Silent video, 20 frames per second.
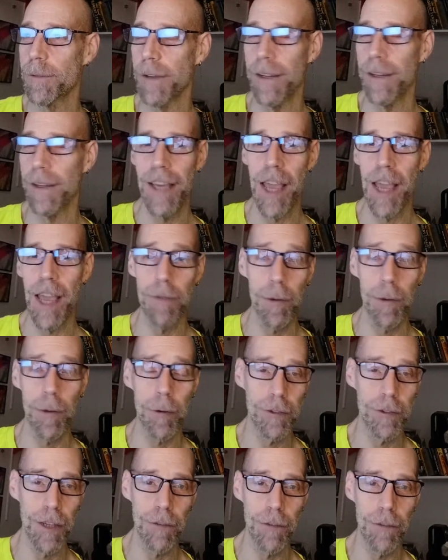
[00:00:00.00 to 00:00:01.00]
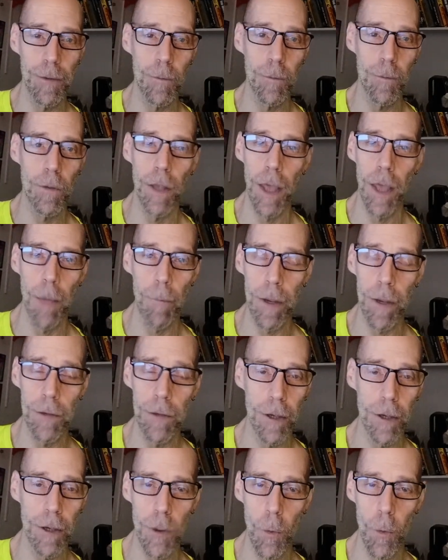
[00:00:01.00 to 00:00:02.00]
if you receive it, it means that
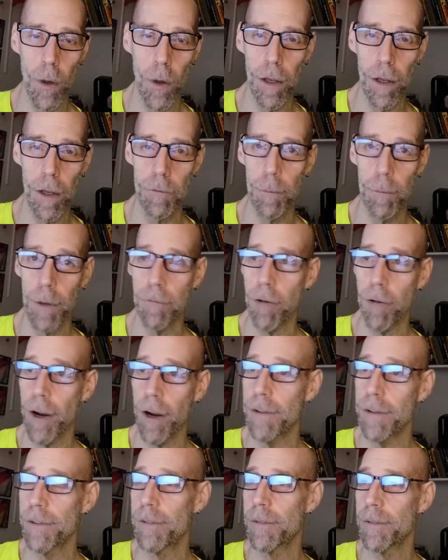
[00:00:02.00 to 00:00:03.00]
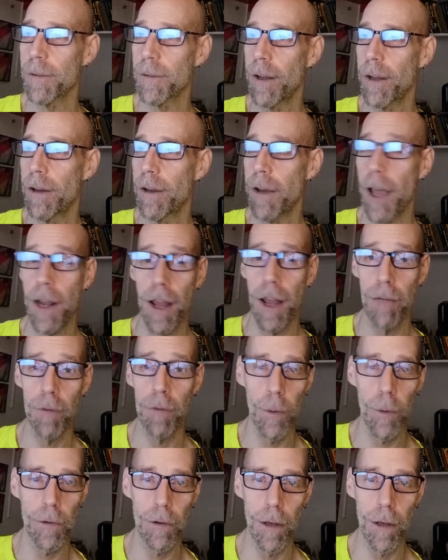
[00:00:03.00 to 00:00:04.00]
you are loved, my friend. And
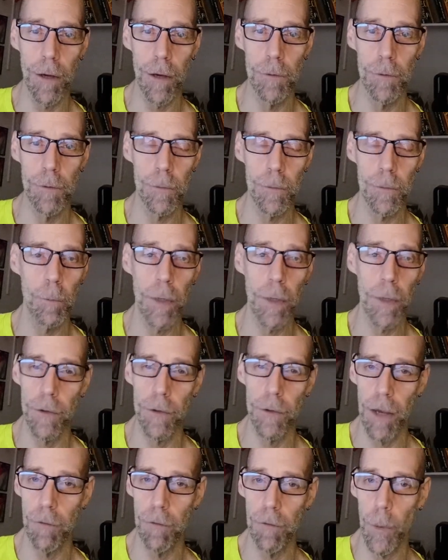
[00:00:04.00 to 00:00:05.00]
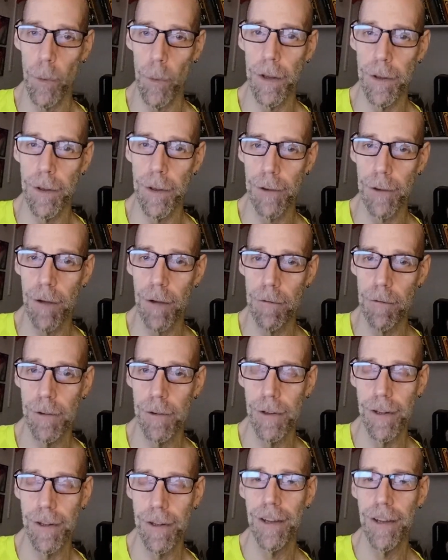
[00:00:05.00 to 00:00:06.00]
everyone's loved because everyone is loved.
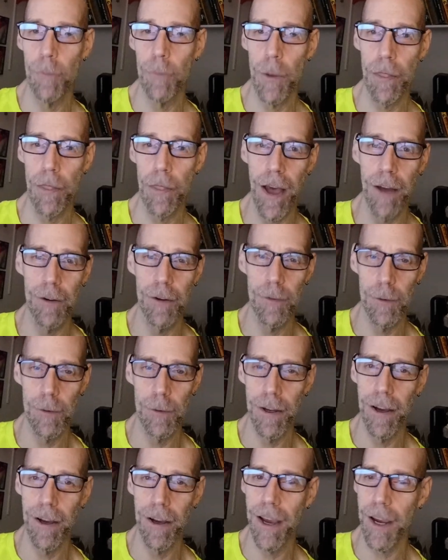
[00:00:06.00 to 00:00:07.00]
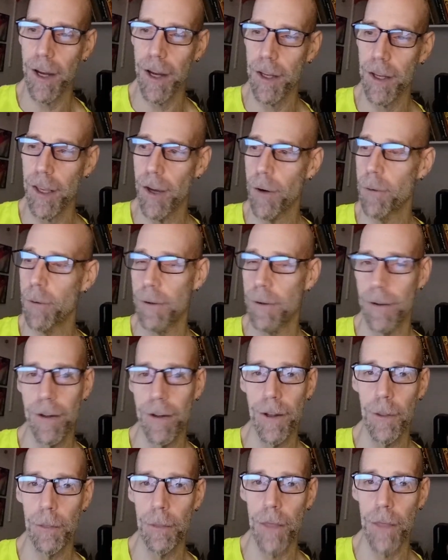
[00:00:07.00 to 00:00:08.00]
With that, I gotta go.
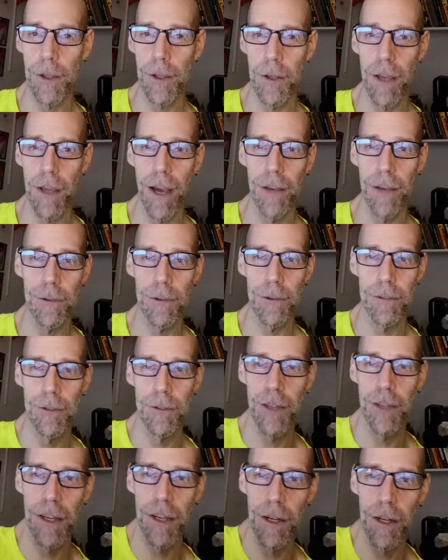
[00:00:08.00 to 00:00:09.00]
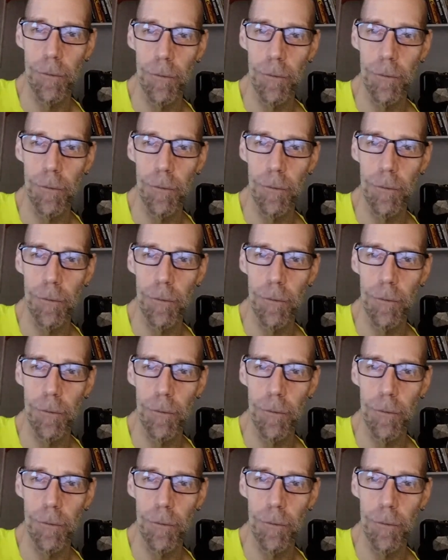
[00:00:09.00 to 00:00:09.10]
Thank you guys. Take care.